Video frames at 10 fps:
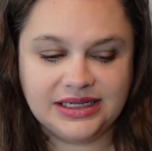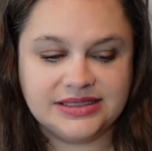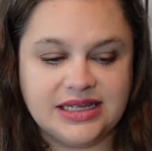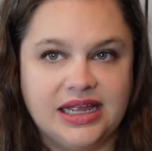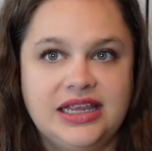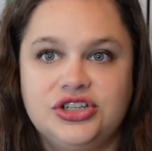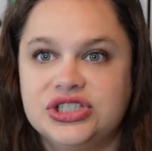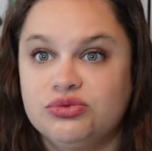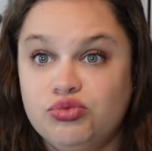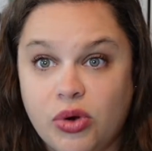is that he
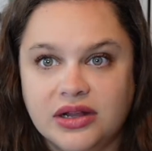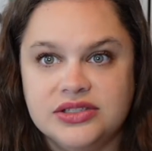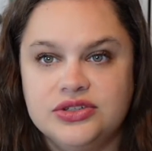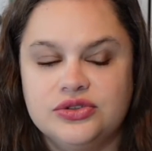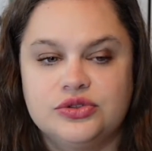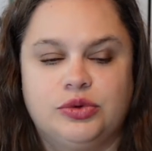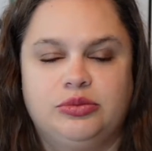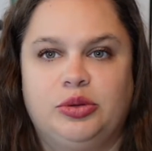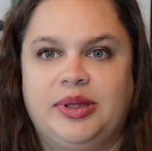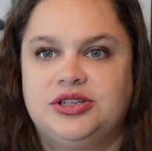just wants to do these
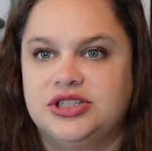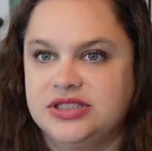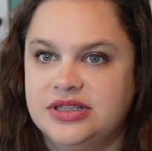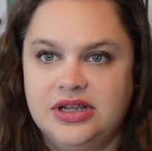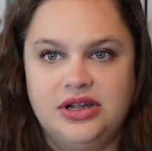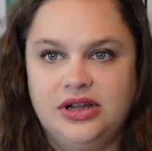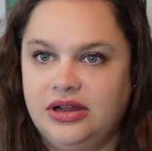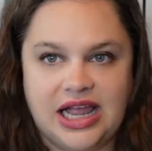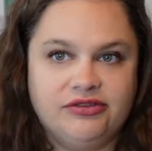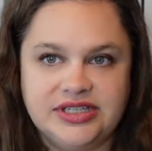workbook pages
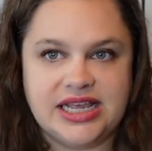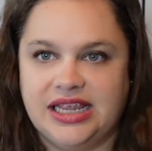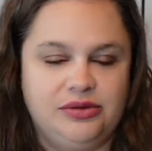every day.